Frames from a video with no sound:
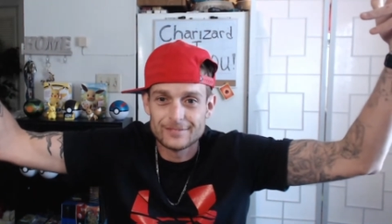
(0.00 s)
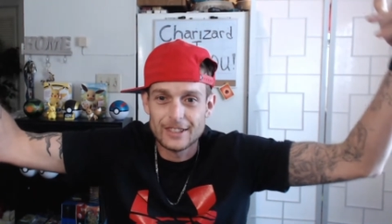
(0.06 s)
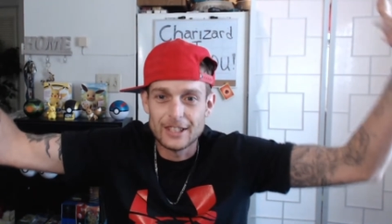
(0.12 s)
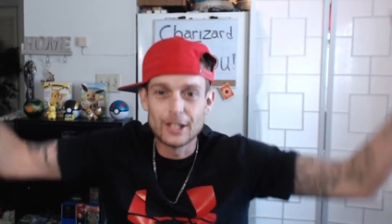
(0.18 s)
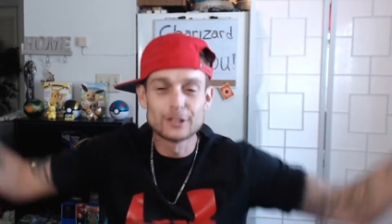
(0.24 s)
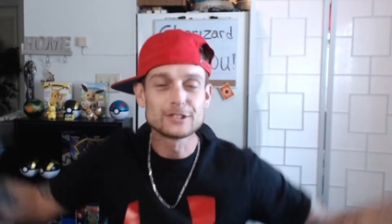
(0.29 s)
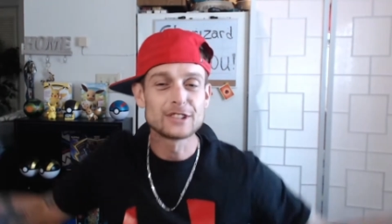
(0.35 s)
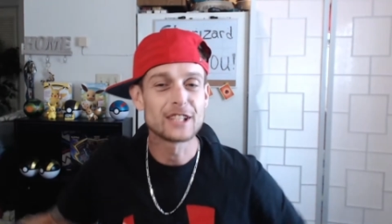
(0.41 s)

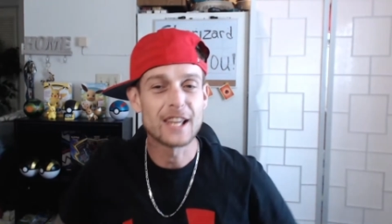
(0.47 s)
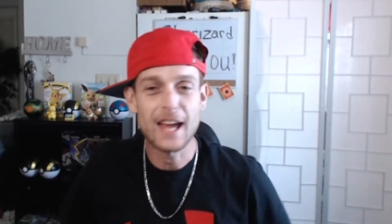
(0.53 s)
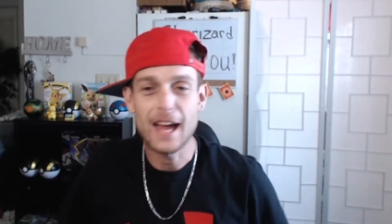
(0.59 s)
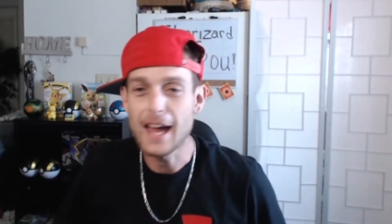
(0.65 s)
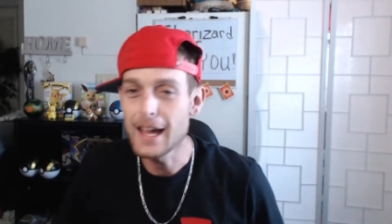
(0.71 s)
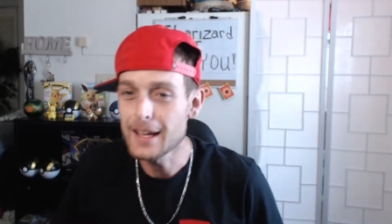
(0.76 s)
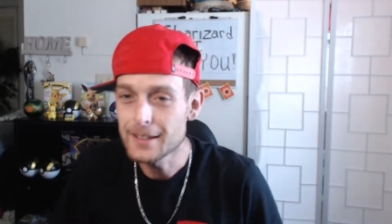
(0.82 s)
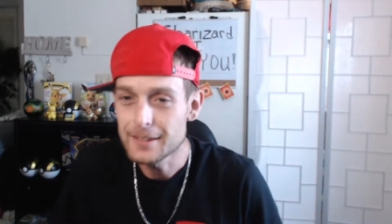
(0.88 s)
Guilty
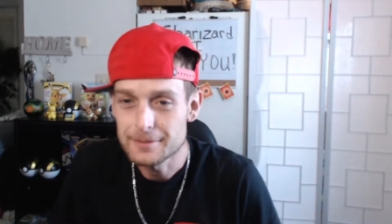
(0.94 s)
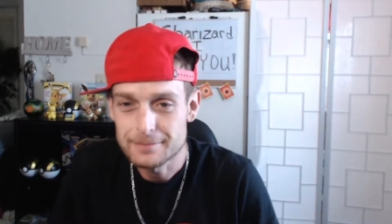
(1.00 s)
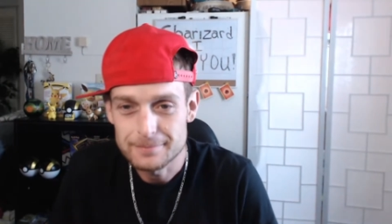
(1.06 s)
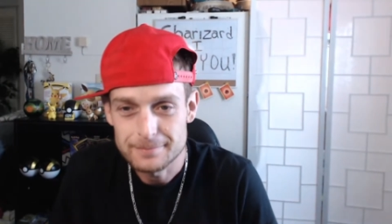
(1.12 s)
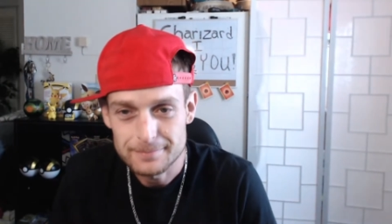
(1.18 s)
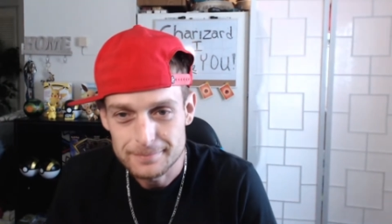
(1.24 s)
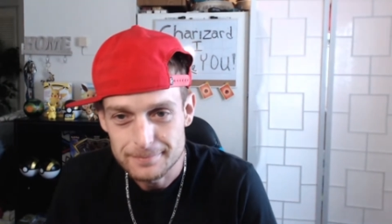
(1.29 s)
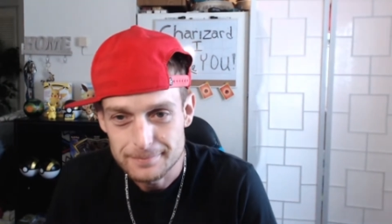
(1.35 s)
Gang
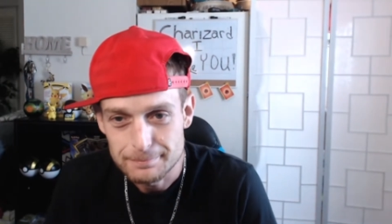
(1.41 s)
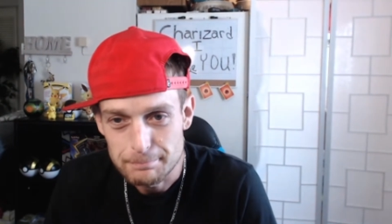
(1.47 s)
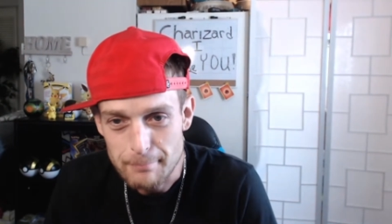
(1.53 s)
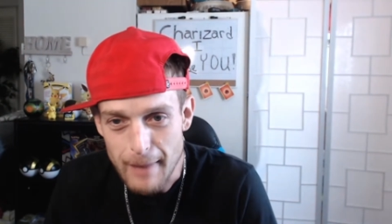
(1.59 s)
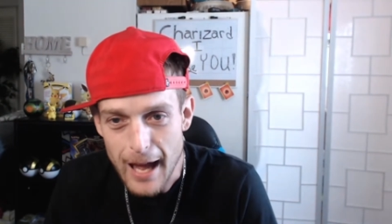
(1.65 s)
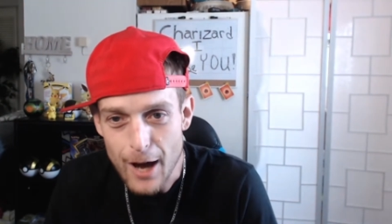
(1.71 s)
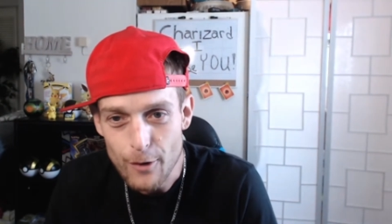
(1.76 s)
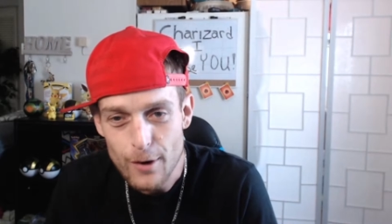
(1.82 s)

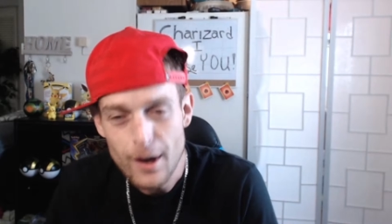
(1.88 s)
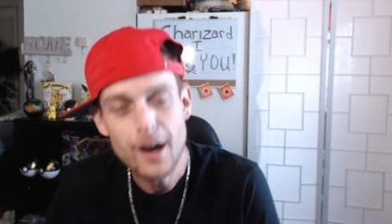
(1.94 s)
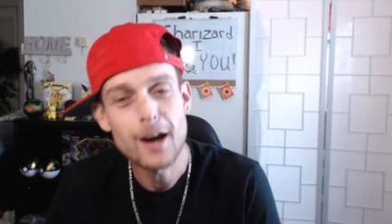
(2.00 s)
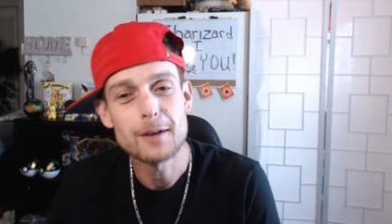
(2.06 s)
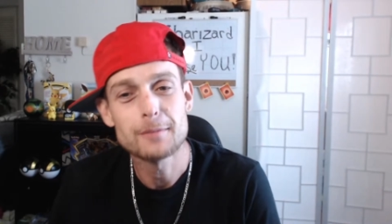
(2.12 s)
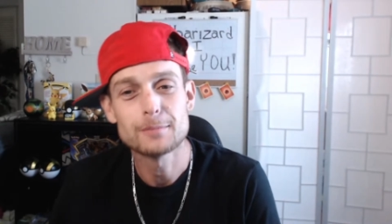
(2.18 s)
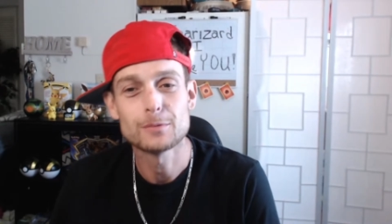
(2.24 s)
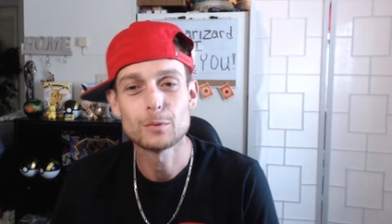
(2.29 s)
Mount
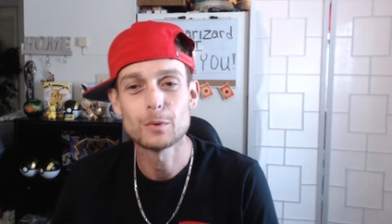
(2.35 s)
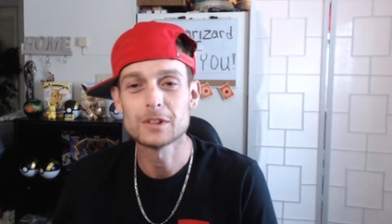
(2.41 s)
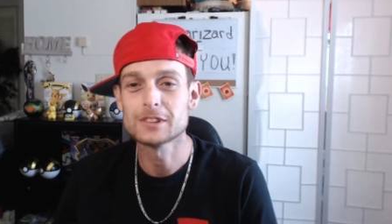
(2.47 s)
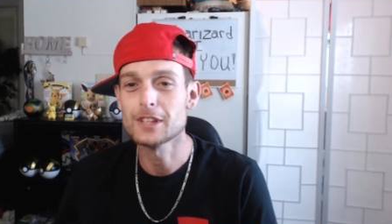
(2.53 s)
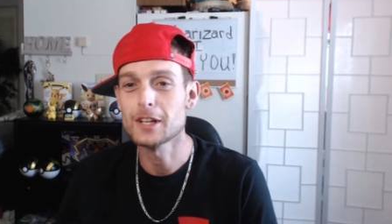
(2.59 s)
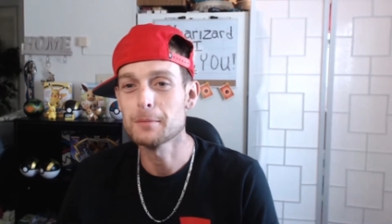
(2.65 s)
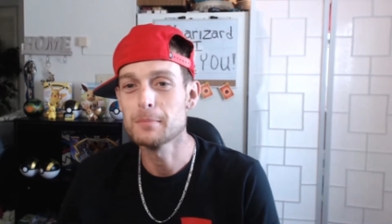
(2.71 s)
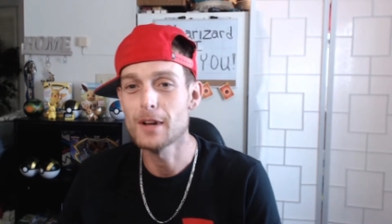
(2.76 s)
up.
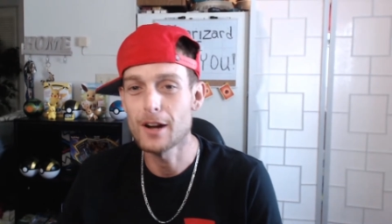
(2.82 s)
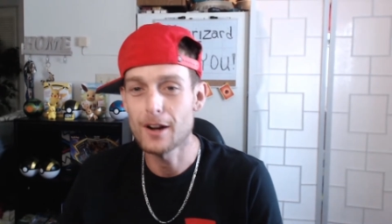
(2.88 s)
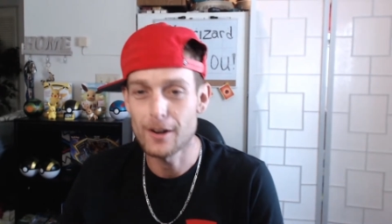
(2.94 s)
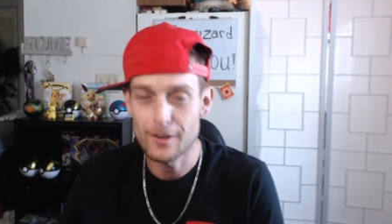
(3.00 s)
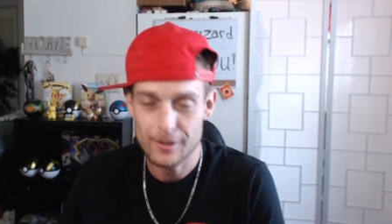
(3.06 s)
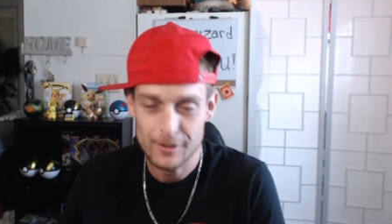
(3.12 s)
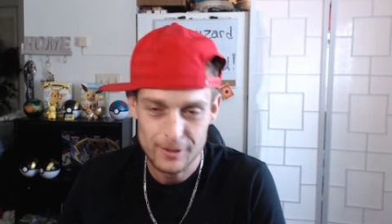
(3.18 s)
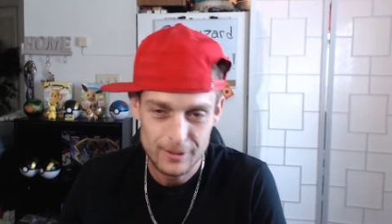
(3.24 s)
What's up,
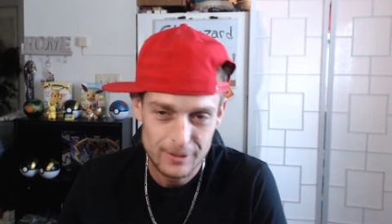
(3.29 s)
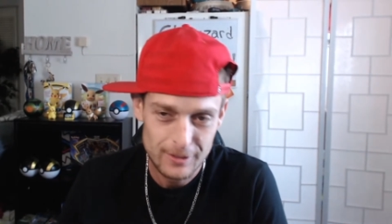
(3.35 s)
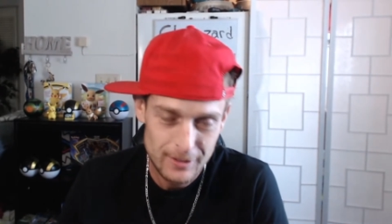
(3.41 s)
y'all?